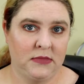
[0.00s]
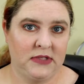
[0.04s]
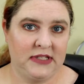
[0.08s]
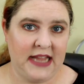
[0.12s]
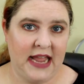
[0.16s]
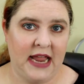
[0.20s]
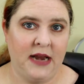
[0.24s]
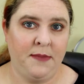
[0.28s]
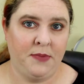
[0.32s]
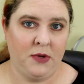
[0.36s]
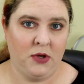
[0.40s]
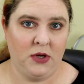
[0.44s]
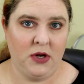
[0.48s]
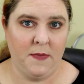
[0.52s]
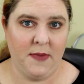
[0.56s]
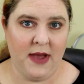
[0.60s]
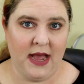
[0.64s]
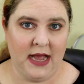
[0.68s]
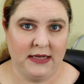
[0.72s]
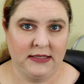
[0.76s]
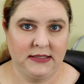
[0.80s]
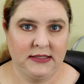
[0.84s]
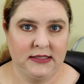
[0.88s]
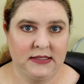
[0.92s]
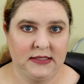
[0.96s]
10 beauty
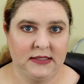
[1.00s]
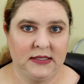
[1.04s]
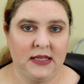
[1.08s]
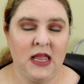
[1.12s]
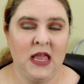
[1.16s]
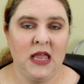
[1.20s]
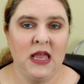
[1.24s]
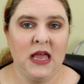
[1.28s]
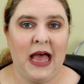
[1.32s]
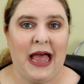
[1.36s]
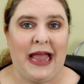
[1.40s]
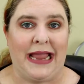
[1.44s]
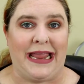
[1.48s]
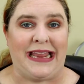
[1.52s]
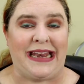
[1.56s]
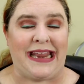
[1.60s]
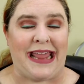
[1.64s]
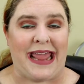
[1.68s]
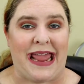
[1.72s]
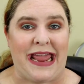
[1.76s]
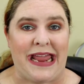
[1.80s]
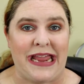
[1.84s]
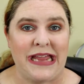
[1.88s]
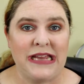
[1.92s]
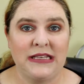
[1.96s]
boxes. I get
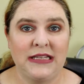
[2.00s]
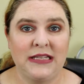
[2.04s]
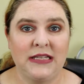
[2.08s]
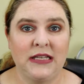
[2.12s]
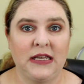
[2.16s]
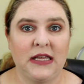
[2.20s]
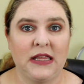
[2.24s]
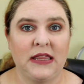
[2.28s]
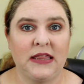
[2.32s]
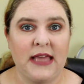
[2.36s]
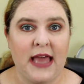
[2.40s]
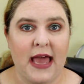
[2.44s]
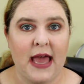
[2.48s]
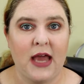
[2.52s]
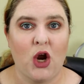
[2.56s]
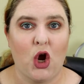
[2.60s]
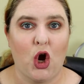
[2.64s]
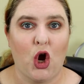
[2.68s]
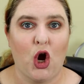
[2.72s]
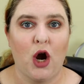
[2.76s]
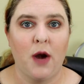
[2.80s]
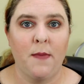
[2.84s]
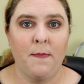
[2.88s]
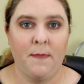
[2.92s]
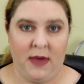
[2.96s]
8 that
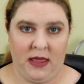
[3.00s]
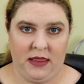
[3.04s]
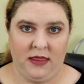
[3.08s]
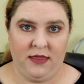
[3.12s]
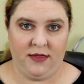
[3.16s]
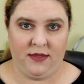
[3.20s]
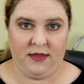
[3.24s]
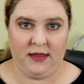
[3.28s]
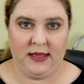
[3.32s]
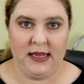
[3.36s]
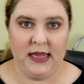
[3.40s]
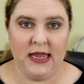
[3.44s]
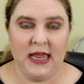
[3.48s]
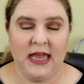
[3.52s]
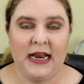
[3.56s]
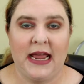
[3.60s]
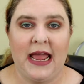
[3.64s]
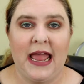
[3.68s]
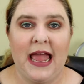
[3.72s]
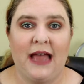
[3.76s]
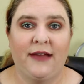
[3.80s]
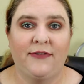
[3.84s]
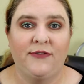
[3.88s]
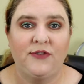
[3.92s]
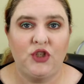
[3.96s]
are monthly, and
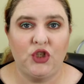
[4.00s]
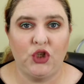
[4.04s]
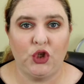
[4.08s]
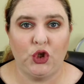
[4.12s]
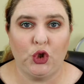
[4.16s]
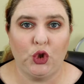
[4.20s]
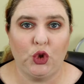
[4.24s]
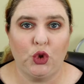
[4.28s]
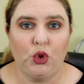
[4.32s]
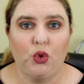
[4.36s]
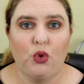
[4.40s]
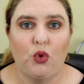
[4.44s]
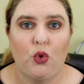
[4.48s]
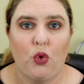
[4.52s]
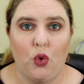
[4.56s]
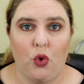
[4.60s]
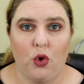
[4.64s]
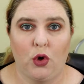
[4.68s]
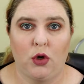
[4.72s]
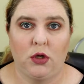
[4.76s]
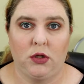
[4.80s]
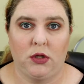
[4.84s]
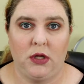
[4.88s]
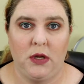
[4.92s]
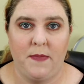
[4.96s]
I have 2
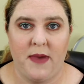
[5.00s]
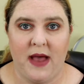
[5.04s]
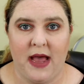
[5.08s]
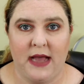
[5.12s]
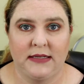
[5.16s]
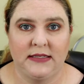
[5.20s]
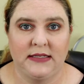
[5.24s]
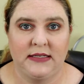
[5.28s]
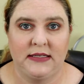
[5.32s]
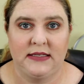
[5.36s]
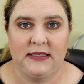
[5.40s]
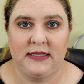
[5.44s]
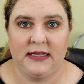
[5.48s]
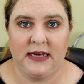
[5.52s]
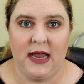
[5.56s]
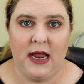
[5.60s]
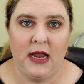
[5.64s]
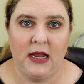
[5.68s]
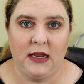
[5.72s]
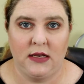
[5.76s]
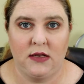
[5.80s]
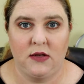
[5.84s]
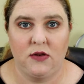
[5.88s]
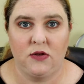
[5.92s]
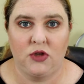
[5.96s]
quarterly boxes that
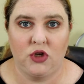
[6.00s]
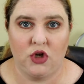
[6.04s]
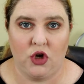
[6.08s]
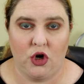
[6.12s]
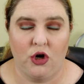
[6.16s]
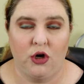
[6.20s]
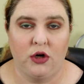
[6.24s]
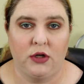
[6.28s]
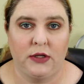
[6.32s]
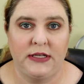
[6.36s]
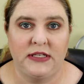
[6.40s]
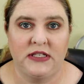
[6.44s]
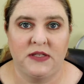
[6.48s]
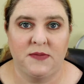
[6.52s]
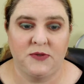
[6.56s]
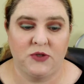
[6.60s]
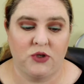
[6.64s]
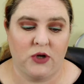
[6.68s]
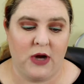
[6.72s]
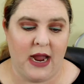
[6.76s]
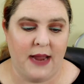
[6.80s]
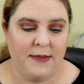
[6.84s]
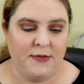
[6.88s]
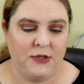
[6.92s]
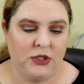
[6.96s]
I currently
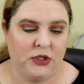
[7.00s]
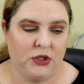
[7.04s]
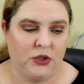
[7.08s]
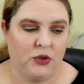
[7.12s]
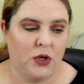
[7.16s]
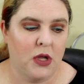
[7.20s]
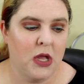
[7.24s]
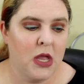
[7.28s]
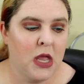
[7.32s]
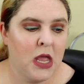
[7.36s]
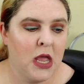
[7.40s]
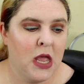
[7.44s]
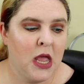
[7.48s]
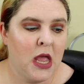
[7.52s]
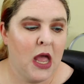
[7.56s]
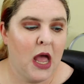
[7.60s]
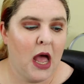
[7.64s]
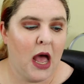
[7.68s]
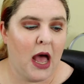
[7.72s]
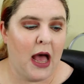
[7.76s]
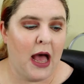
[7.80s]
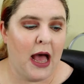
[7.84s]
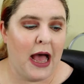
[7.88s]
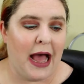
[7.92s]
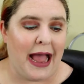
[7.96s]
subscribe to.
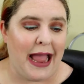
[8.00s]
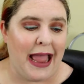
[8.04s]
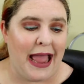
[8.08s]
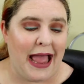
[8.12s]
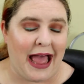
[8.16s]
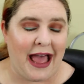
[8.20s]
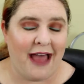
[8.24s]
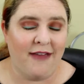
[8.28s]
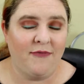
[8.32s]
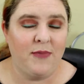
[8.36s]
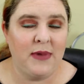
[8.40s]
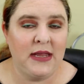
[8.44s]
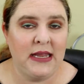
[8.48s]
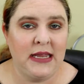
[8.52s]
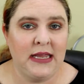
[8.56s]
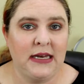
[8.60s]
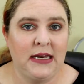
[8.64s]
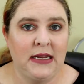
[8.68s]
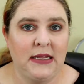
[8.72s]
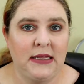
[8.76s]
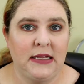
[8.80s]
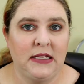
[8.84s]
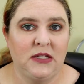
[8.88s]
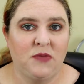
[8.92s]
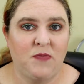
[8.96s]
I have been
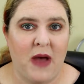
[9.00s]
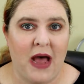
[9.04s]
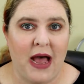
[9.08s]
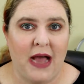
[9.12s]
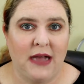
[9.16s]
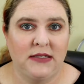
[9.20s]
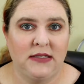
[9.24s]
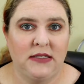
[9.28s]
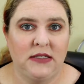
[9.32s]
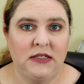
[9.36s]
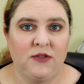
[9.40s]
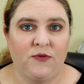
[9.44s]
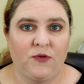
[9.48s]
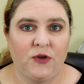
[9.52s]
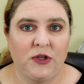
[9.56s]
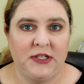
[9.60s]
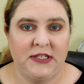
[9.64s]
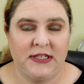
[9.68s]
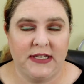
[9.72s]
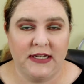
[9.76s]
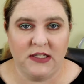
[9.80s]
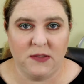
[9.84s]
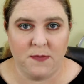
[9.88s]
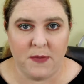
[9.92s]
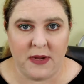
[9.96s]
getting these boxes for
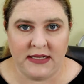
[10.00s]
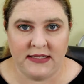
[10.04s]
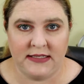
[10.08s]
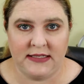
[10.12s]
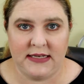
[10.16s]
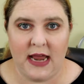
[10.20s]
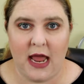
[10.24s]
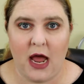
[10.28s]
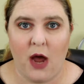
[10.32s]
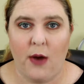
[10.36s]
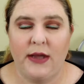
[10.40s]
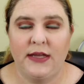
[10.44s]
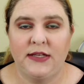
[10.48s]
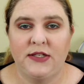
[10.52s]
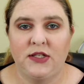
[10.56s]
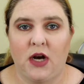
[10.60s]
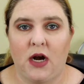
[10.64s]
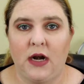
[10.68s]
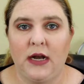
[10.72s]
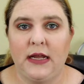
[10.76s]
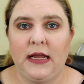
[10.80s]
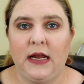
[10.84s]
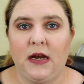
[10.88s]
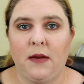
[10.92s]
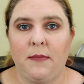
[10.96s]
6 months now. I
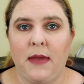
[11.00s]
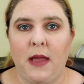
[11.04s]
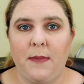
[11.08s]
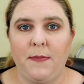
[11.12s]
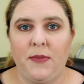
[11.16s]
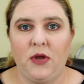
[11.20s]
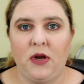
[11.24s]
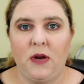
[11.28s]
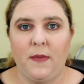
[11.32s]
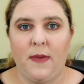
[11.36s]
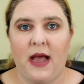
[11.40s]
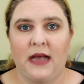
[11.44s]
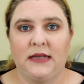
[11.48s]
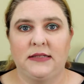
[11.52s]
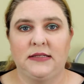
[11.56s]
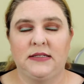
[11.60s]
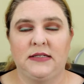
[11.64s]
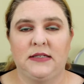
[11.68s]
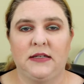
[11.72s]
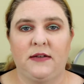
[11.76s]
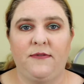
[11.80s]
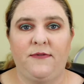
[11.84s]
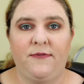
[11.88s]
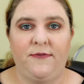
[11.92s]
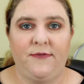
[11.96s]
started getting my beauty
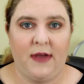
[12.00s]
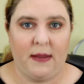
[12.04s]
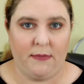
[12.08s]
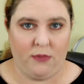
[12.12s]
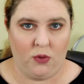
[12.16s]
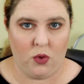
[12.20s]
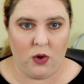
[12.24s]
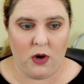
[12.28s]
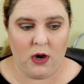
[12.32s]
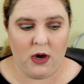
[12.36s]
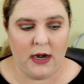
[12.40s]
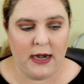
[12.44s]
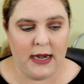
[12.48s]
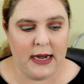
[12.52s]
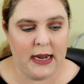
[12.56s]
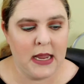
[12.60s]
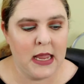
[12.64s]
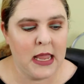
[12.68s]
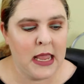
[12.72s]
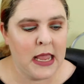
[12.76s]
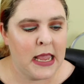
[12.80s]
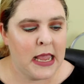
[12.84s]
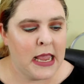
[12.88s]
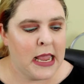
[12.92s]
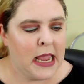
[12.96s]
boxes in February,
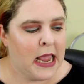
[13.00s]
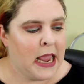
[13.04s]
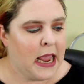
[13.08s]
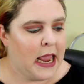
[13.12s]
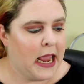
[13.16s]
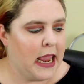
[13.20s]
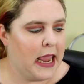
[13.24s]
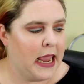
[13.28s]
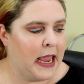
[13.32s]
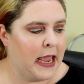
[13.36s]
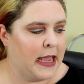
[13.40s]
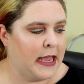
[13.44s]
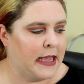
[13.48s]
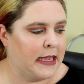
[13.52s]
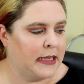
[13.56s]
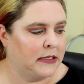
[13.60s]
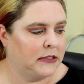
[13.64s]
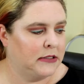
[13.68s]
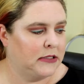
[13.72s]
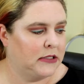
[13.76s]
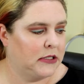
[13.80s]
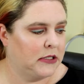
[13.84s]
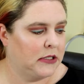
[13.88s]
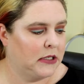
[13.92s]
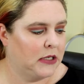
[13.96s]

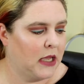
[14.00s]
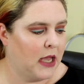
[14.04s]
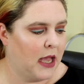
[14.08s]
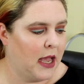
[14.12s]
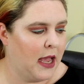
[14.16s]
and